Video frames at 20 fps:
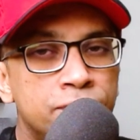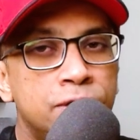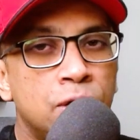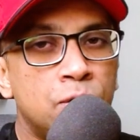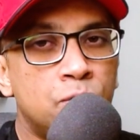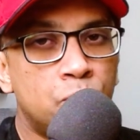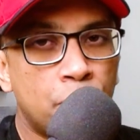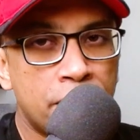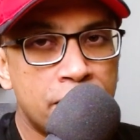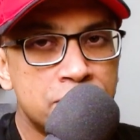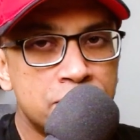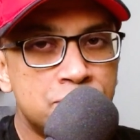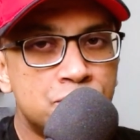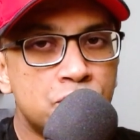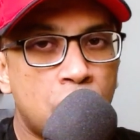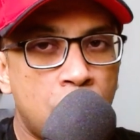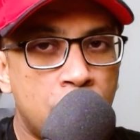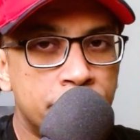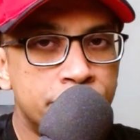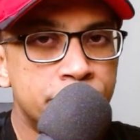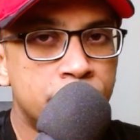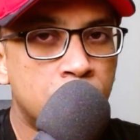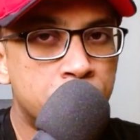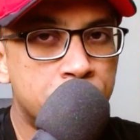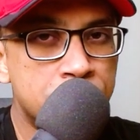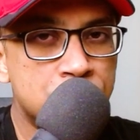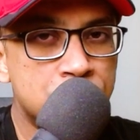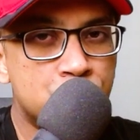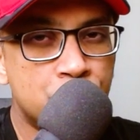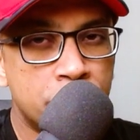the weights of the
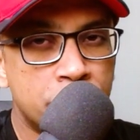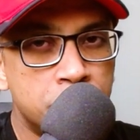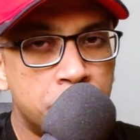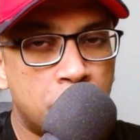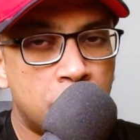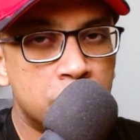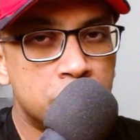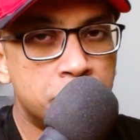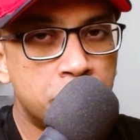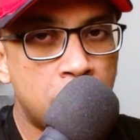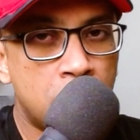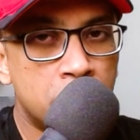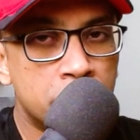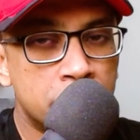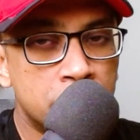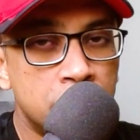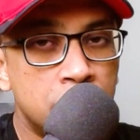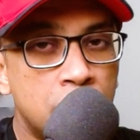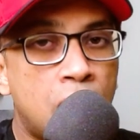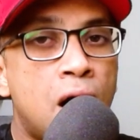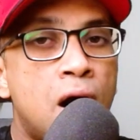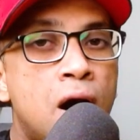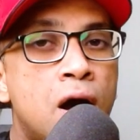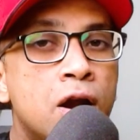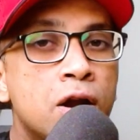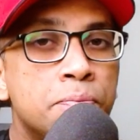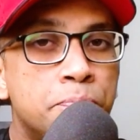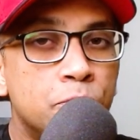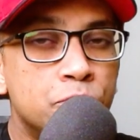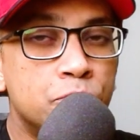pre-trained BERT model
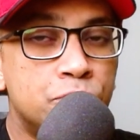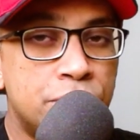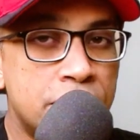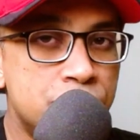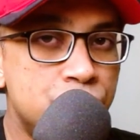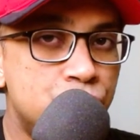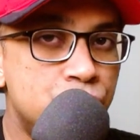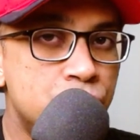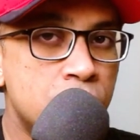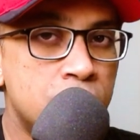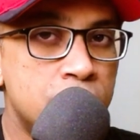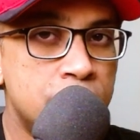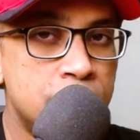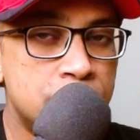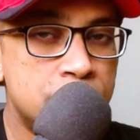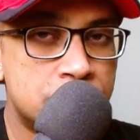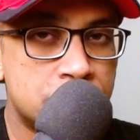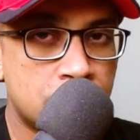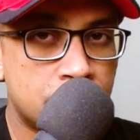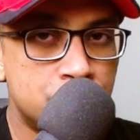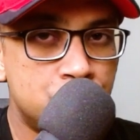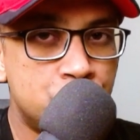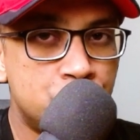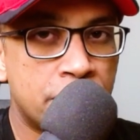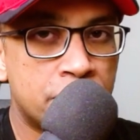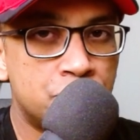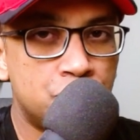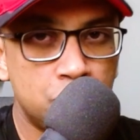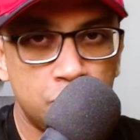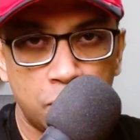are potentially
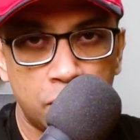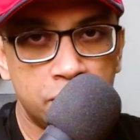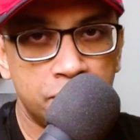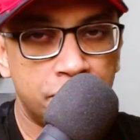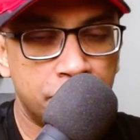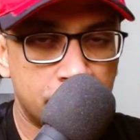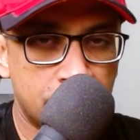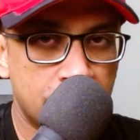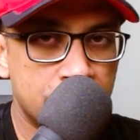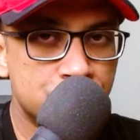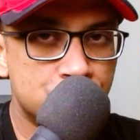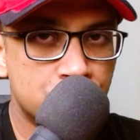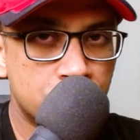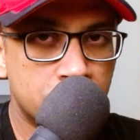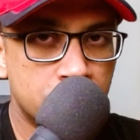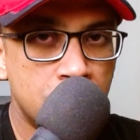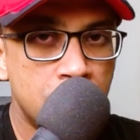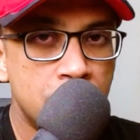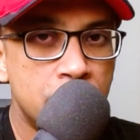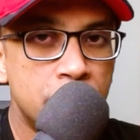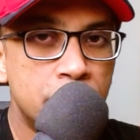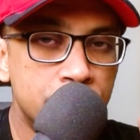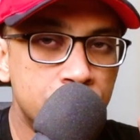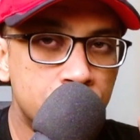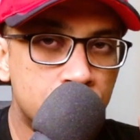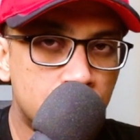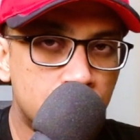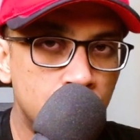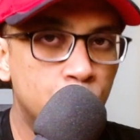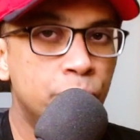subject to modification,
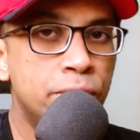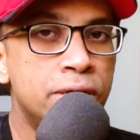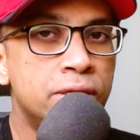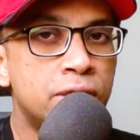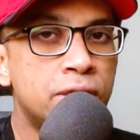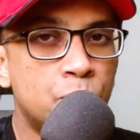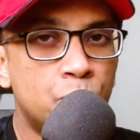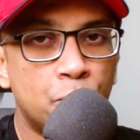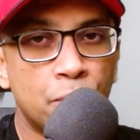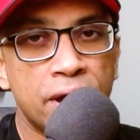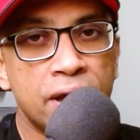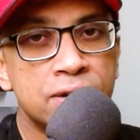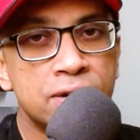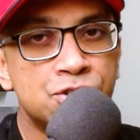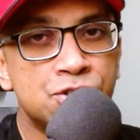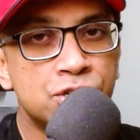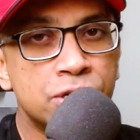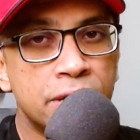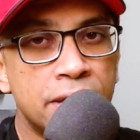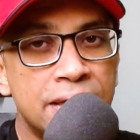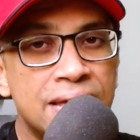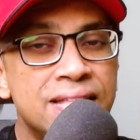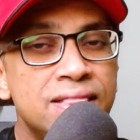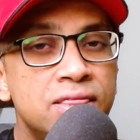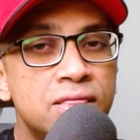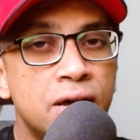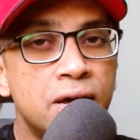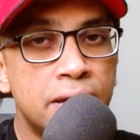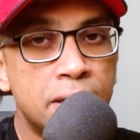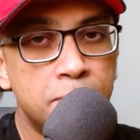including the weights
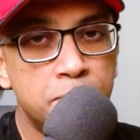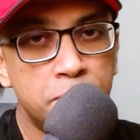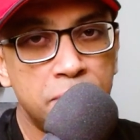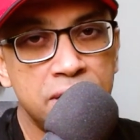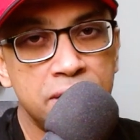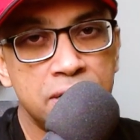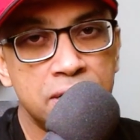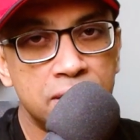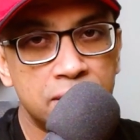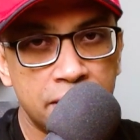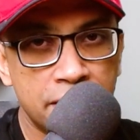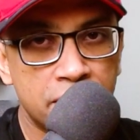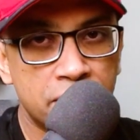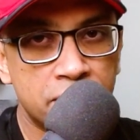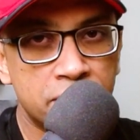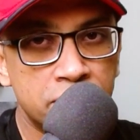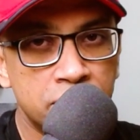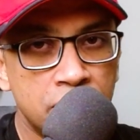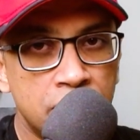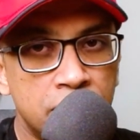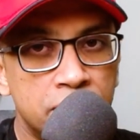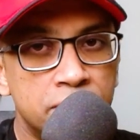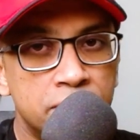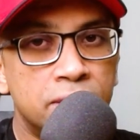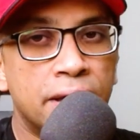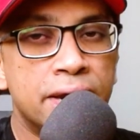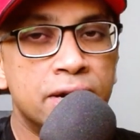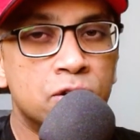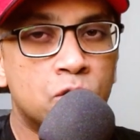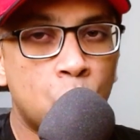in the embedding layer,
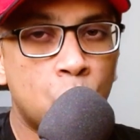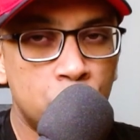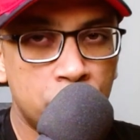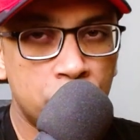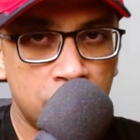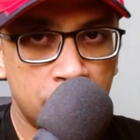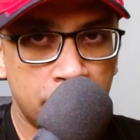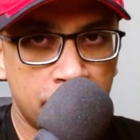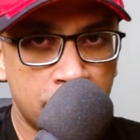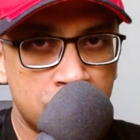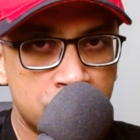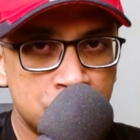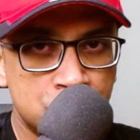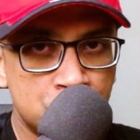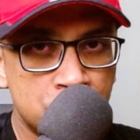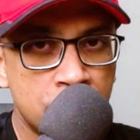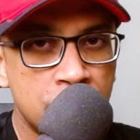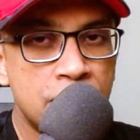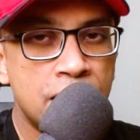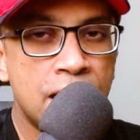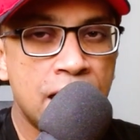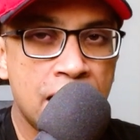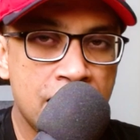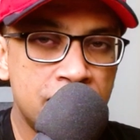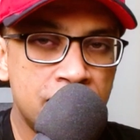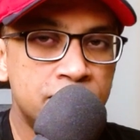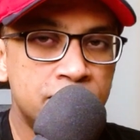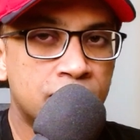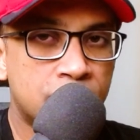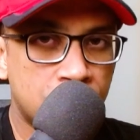the encoder layers,
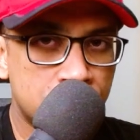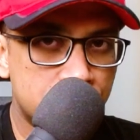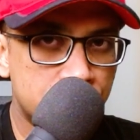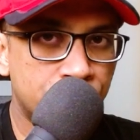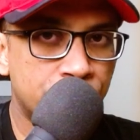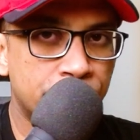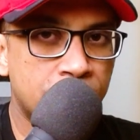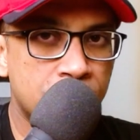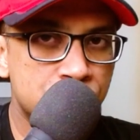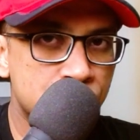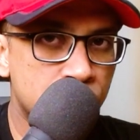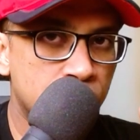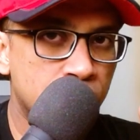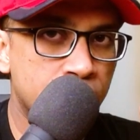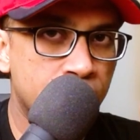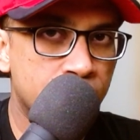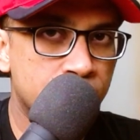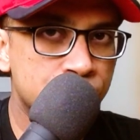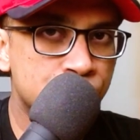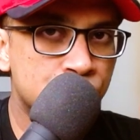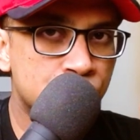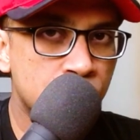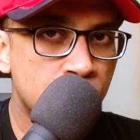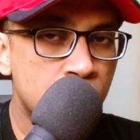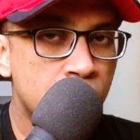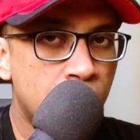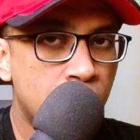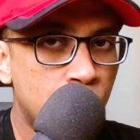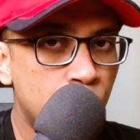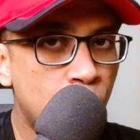and the classification layers.
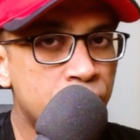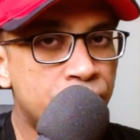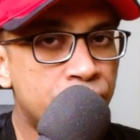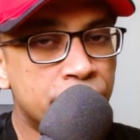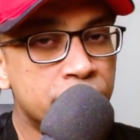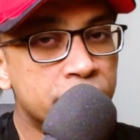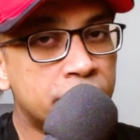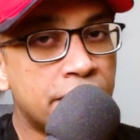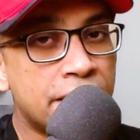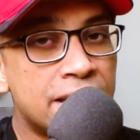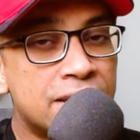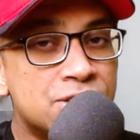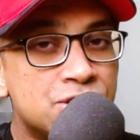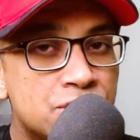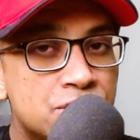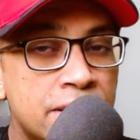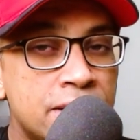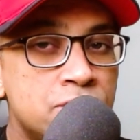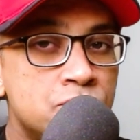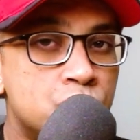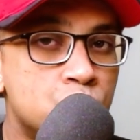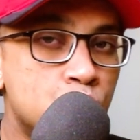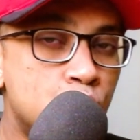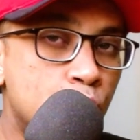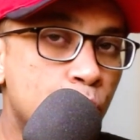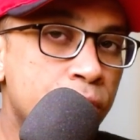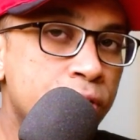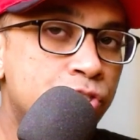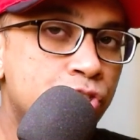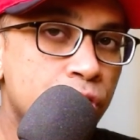However, the extent to
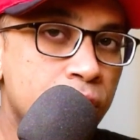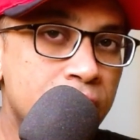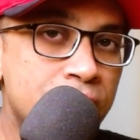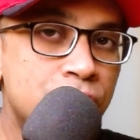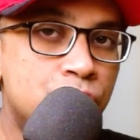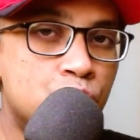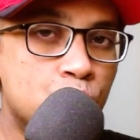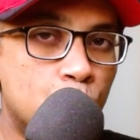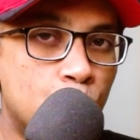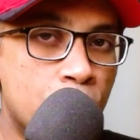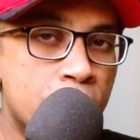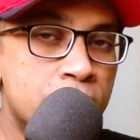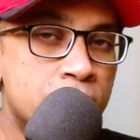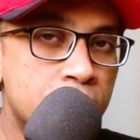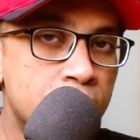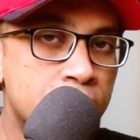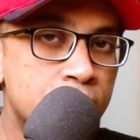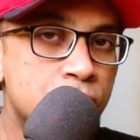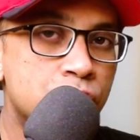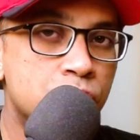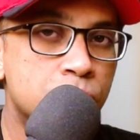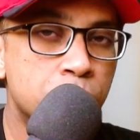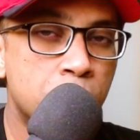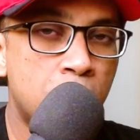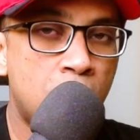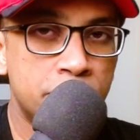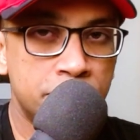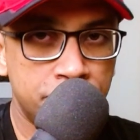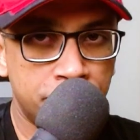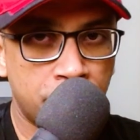which each weight is
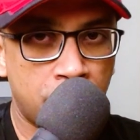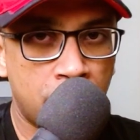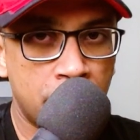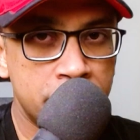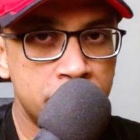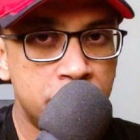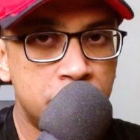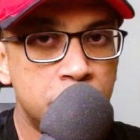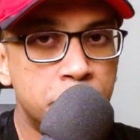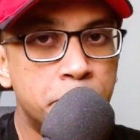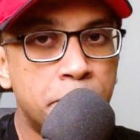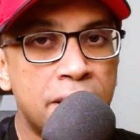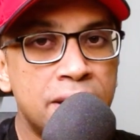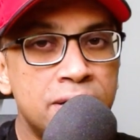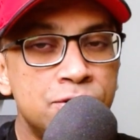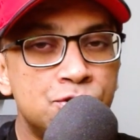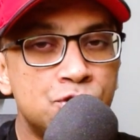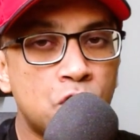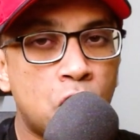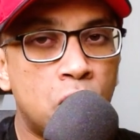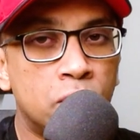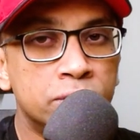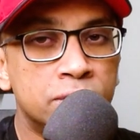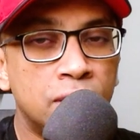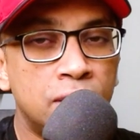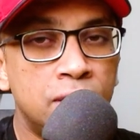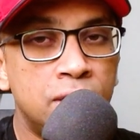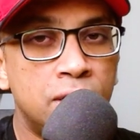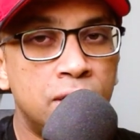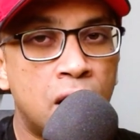modified depends on
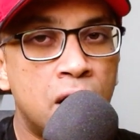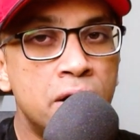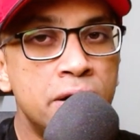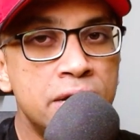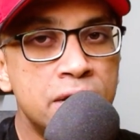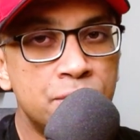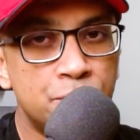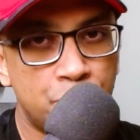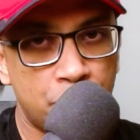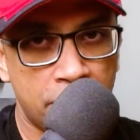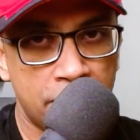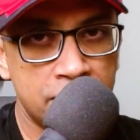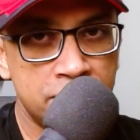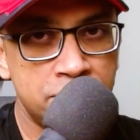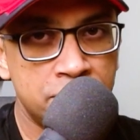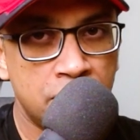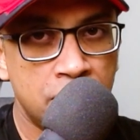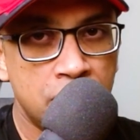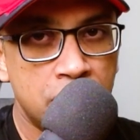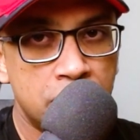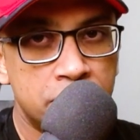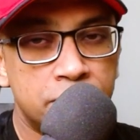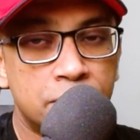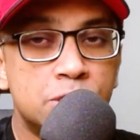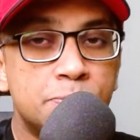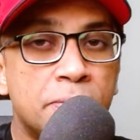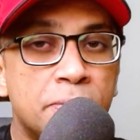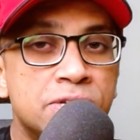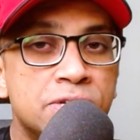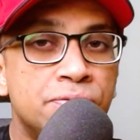the learning rate,
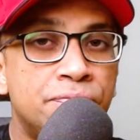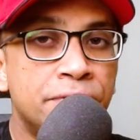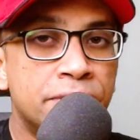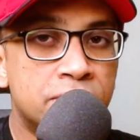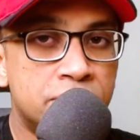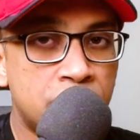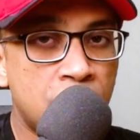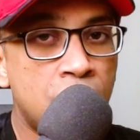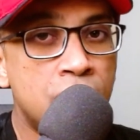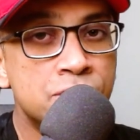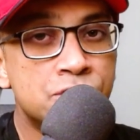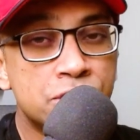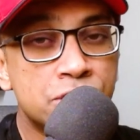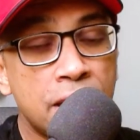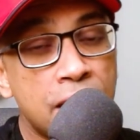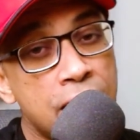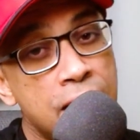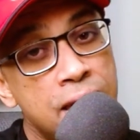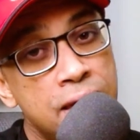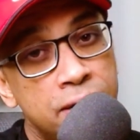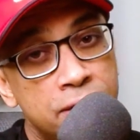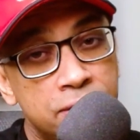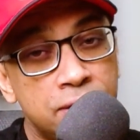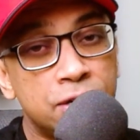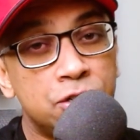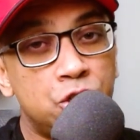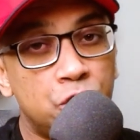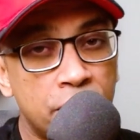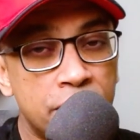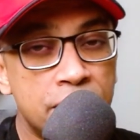the specific task, and
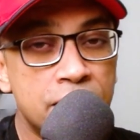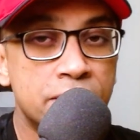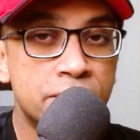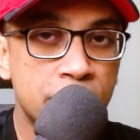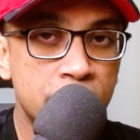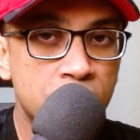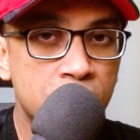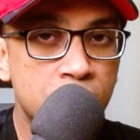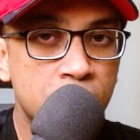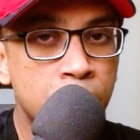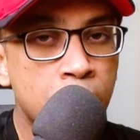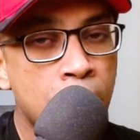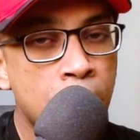the training data.